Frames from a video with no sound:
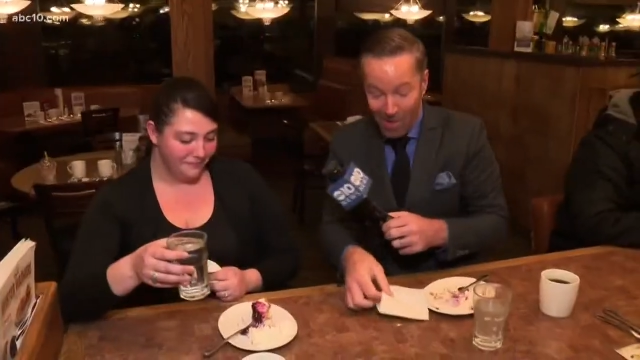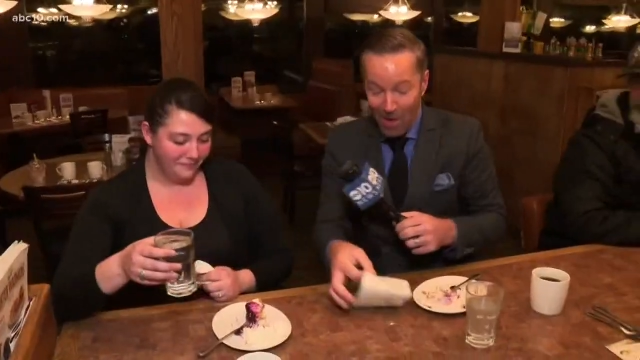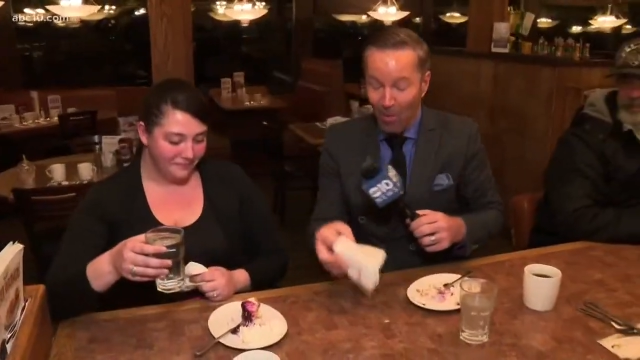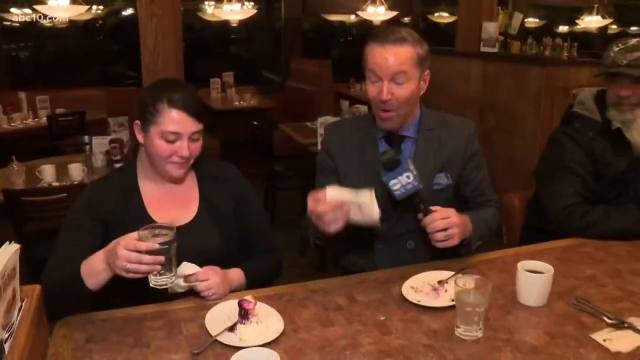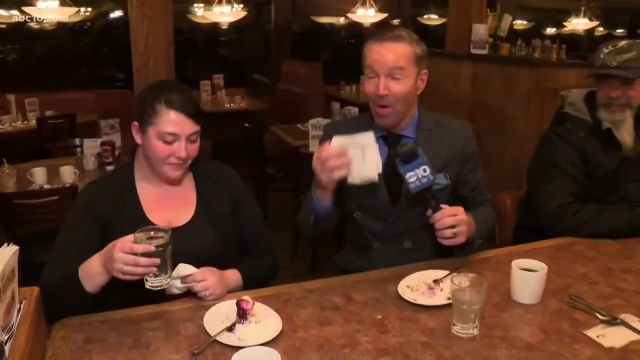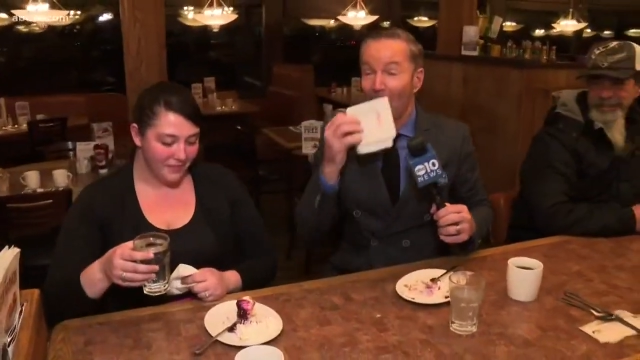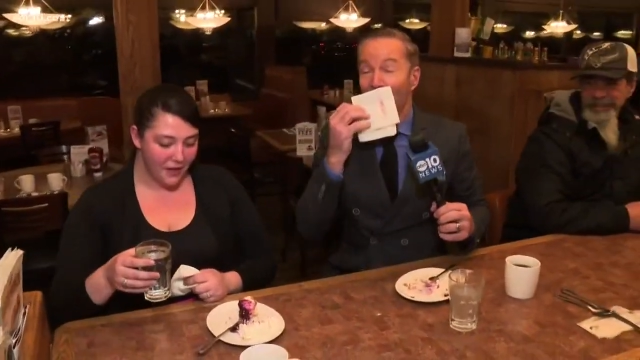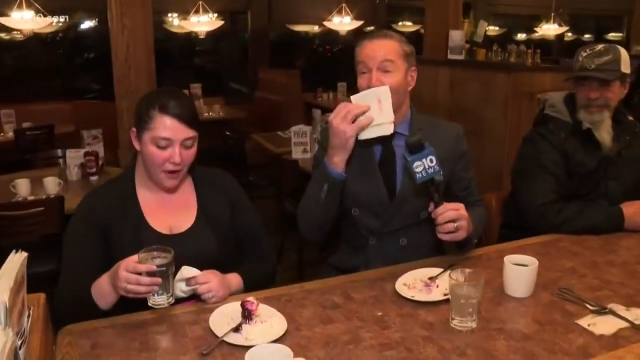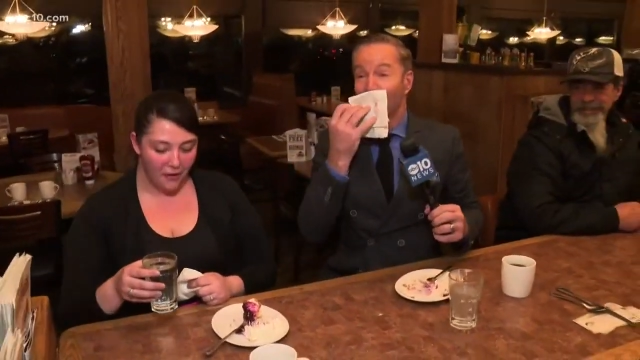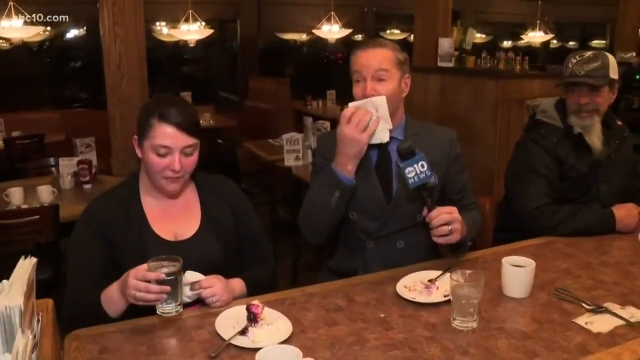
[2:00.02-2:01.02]
Speaker 1: Okay, well, anyway,
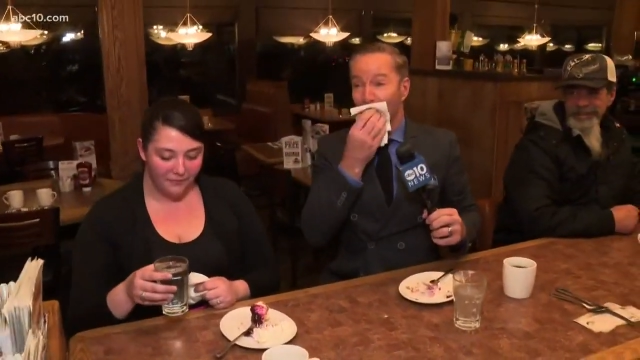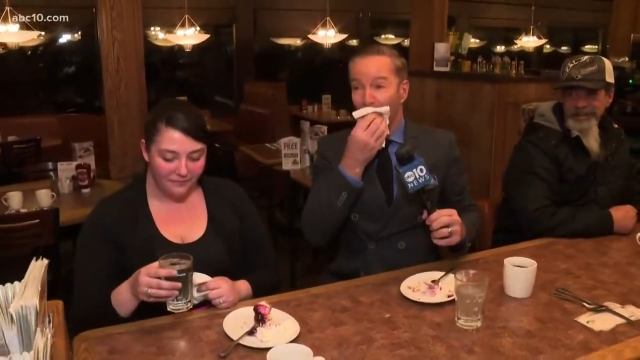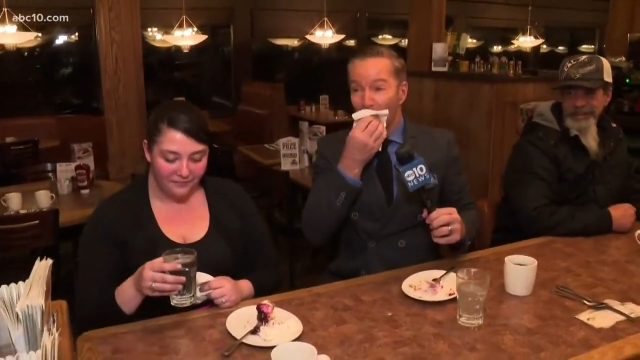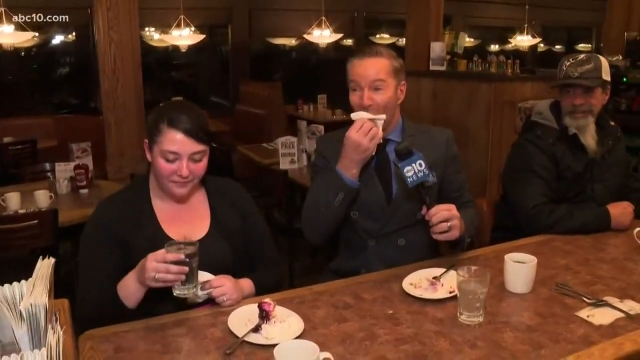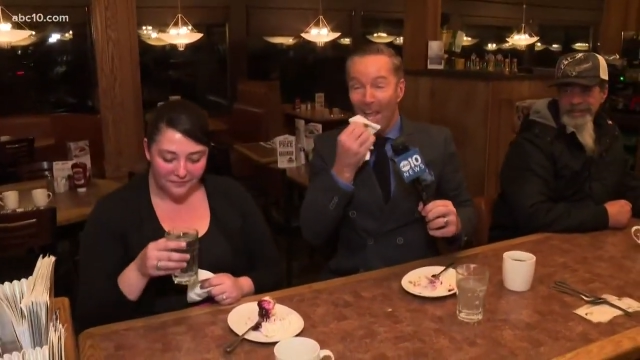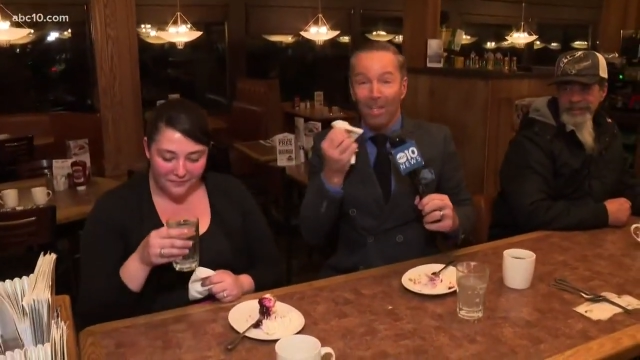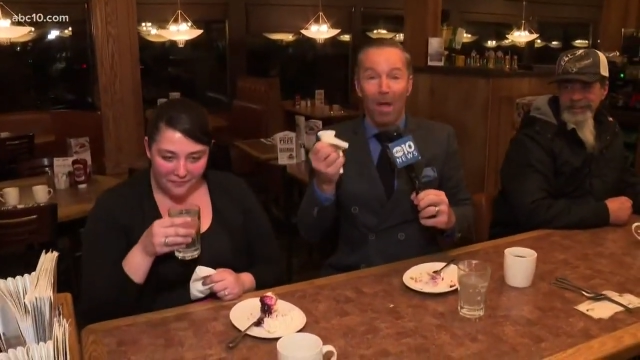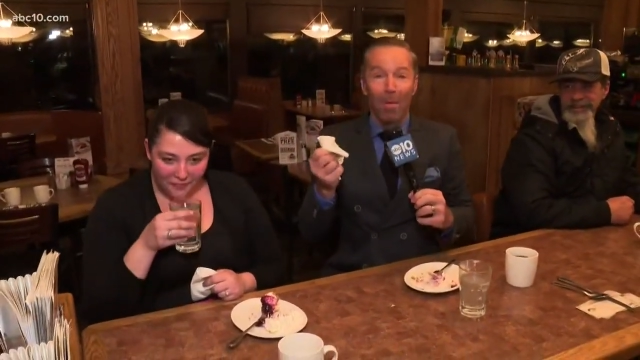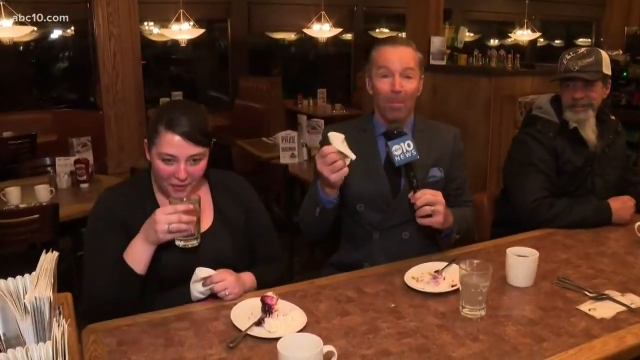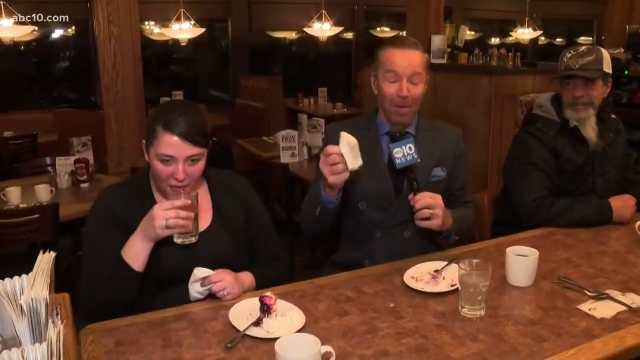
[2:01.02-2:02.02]
that's done. Hey,
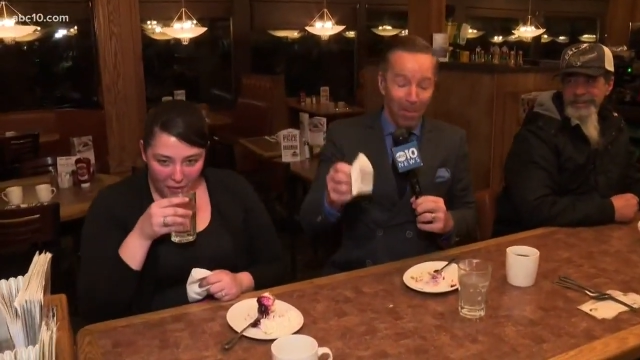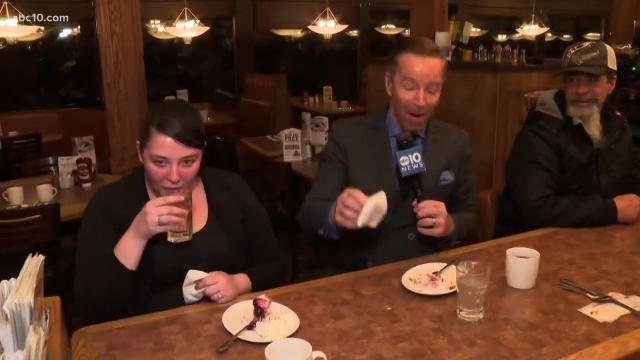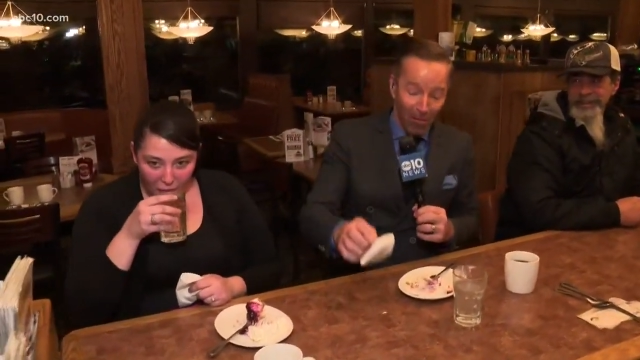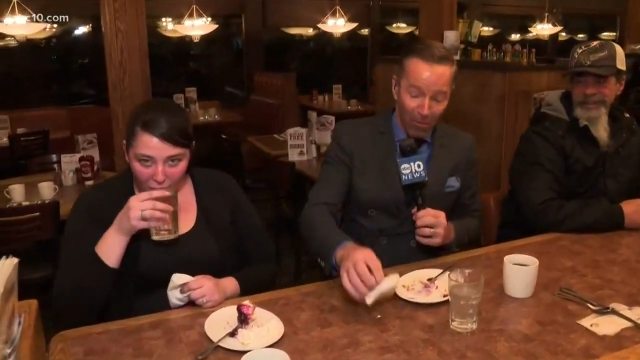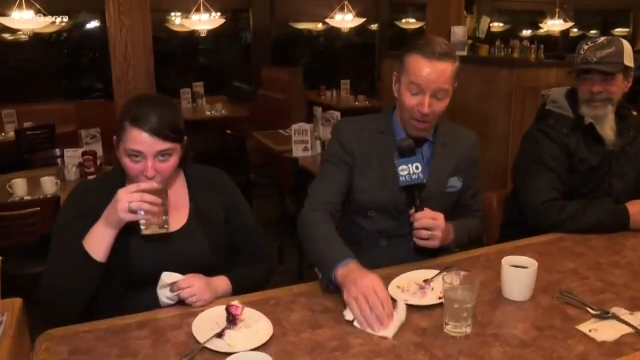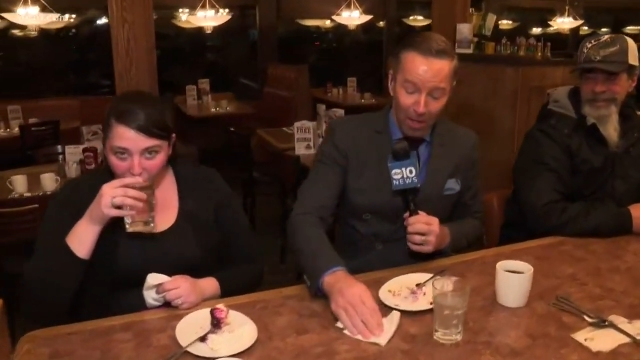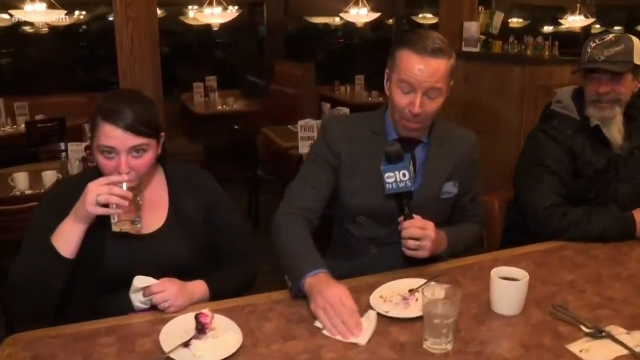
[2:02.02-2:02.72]
coming up in a minute, forget yeah.